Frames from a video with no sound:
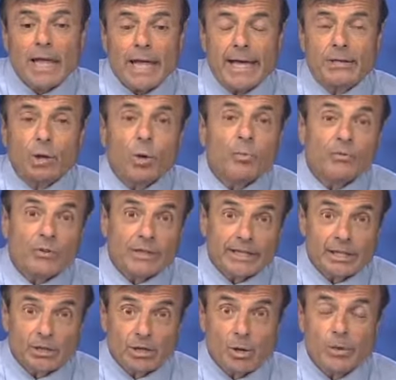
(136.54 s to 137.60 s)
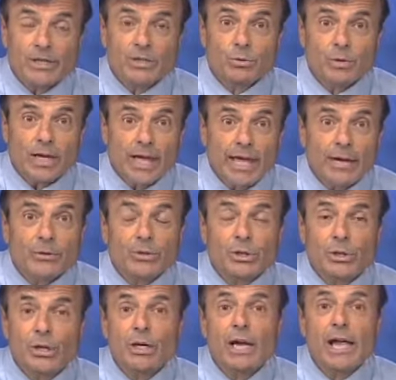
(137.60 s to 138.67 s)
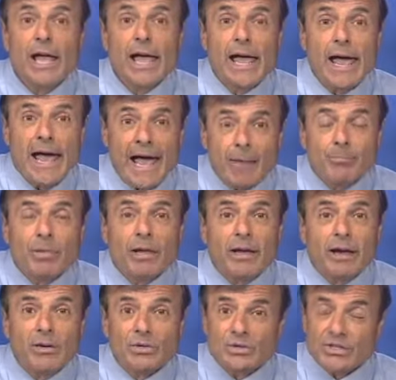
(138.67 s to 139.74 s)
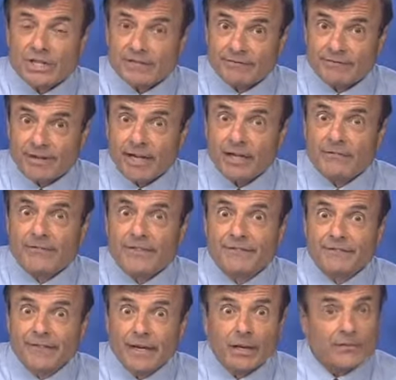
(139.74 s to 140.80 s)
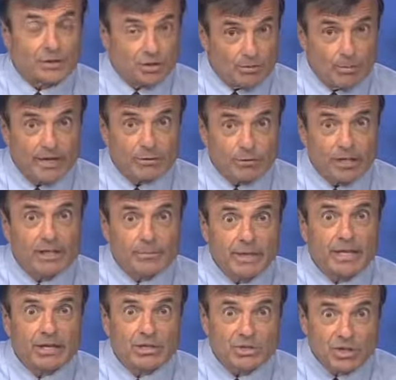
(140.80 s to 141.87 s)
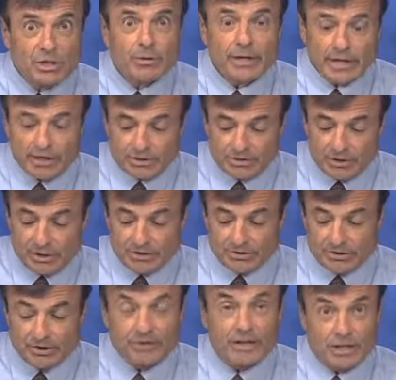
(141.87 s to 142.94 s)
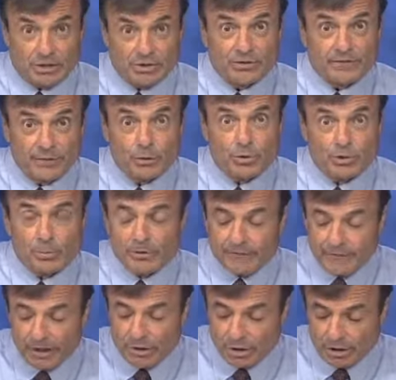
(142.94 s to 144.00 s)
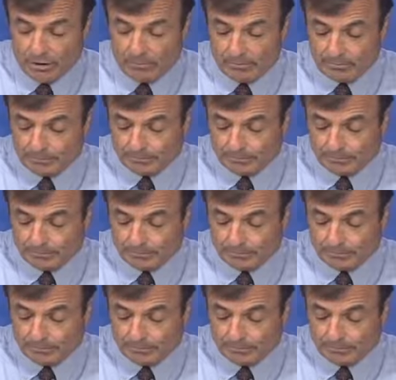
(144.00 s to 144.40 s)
And hopefully you're going to encounter applications that involve the field that you might really be considering as a future profession.